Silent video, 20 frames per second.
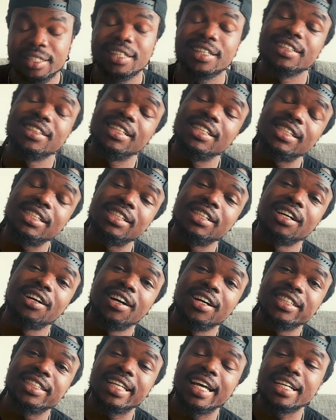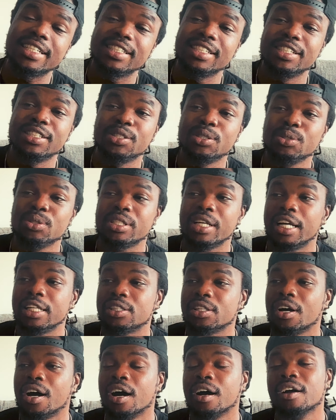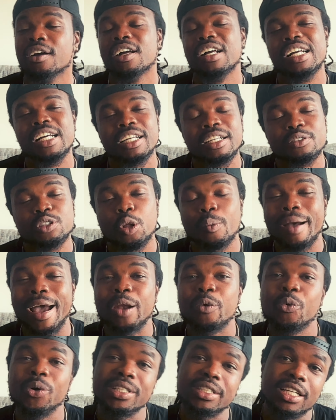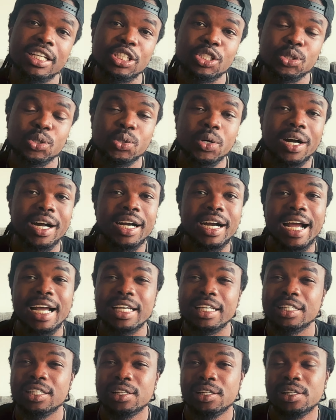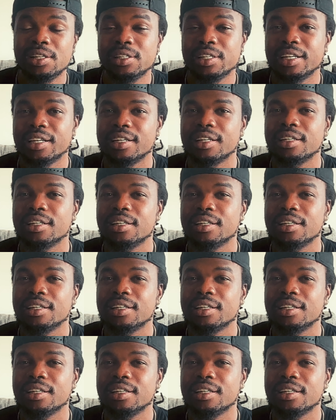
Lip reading: condition Contax T2. So I thought no matter what the issues are, I could look